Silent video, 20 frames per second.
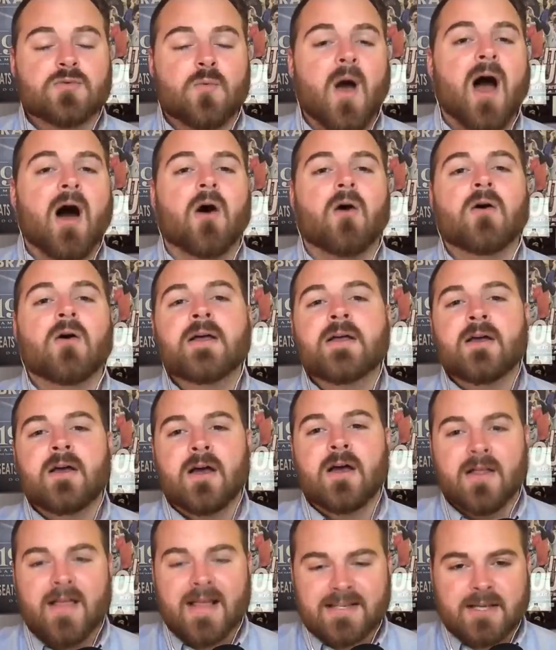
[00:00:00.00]
well.
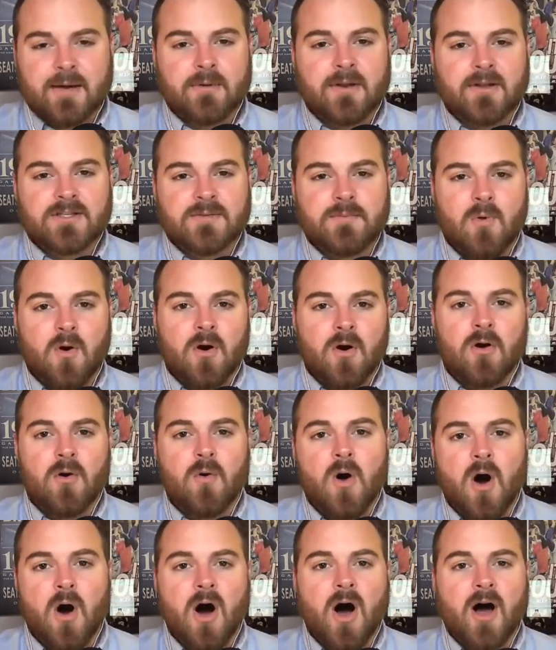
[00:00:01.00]
That's coming up
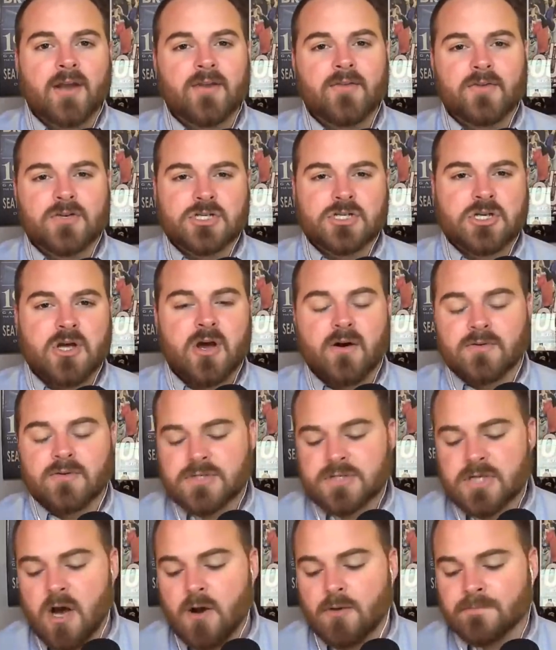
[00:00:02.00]
tomorrow on the show.
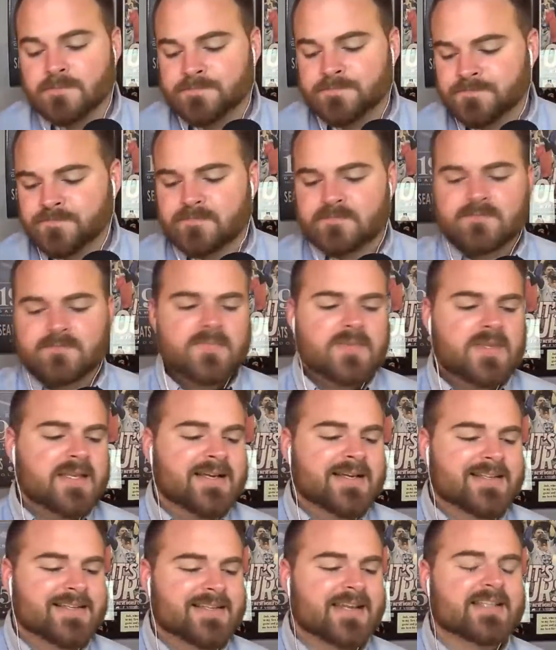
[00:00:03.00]
So,
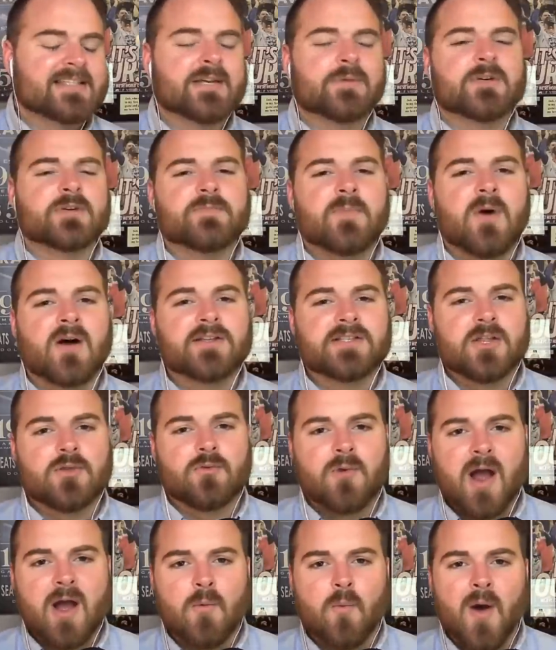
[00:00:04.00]
Tennessee responds in the
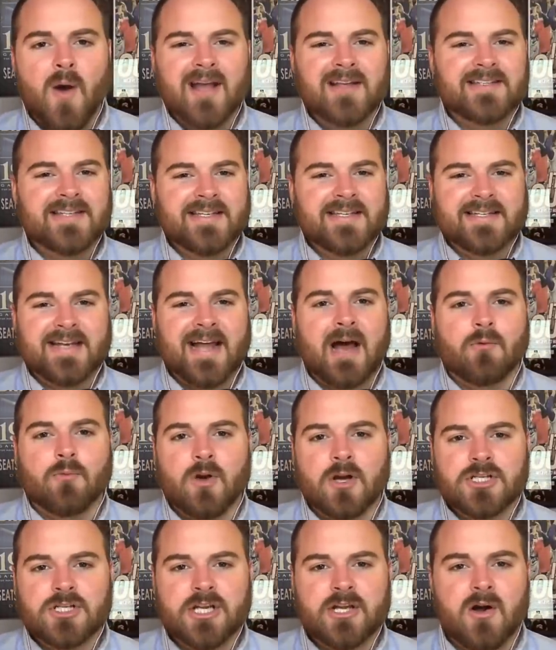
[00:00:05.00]
right way. Season high
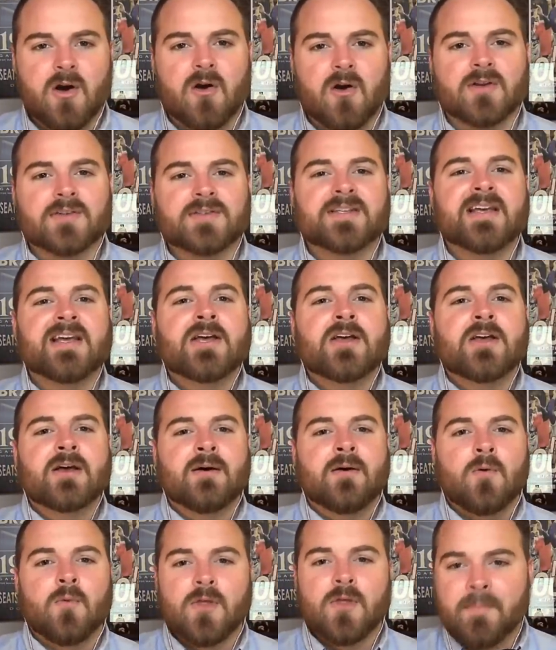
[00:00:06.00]
rushing yards
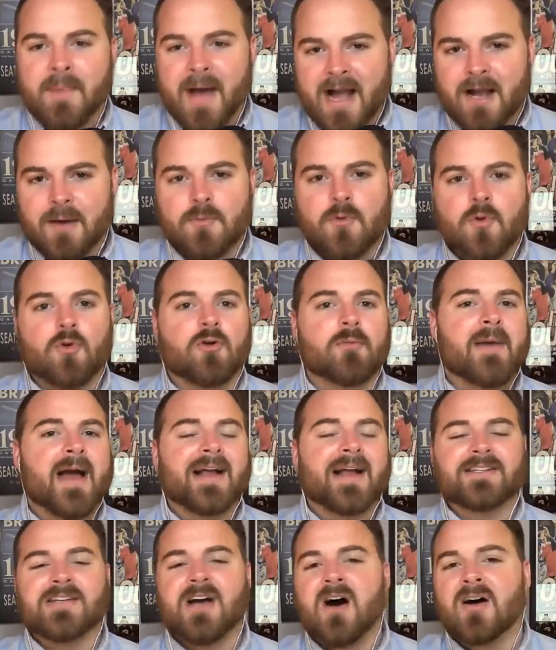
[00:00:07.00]
with a backup
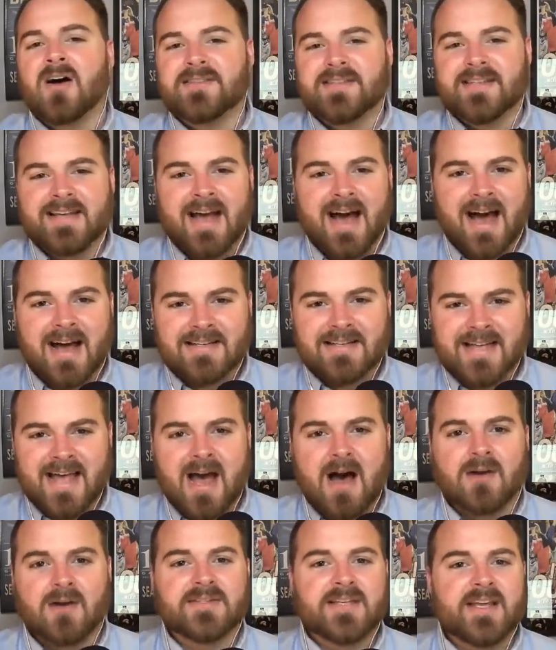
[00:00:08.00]
quarterback, tons of guys
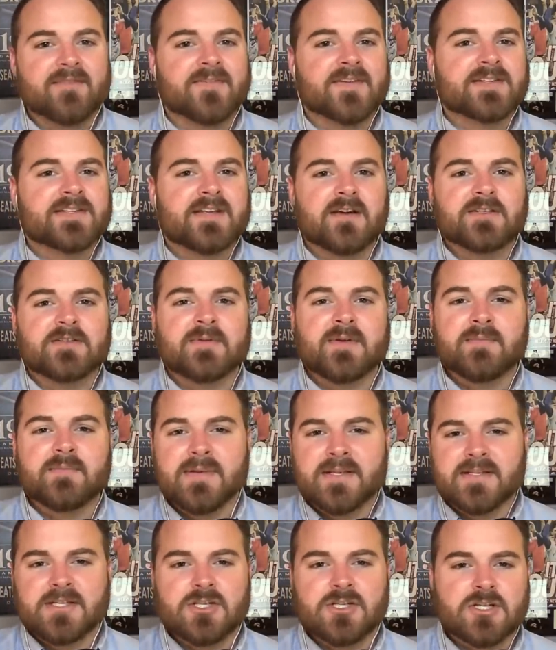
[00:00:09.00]
out, defense comes in,
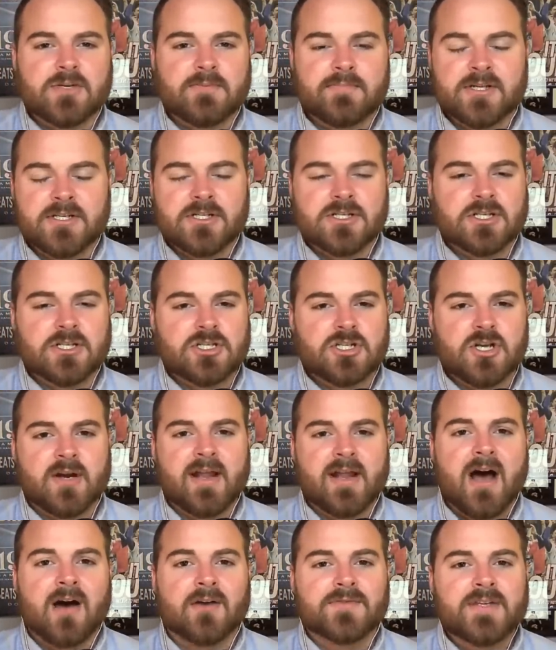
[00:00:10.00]
pitches a
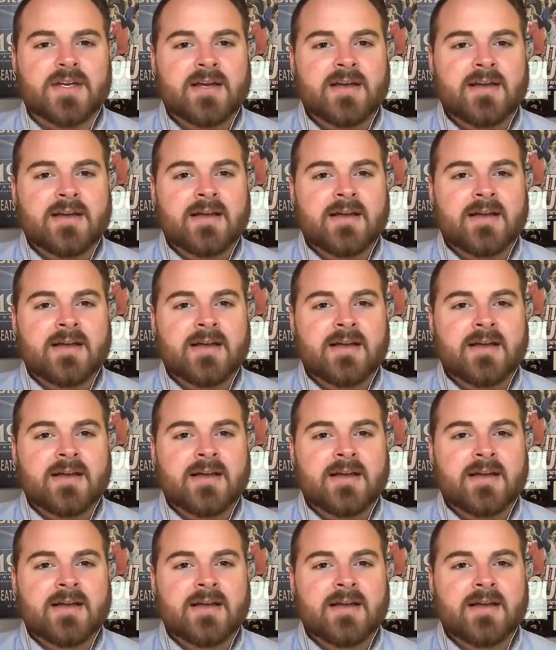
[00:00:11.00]
shutout.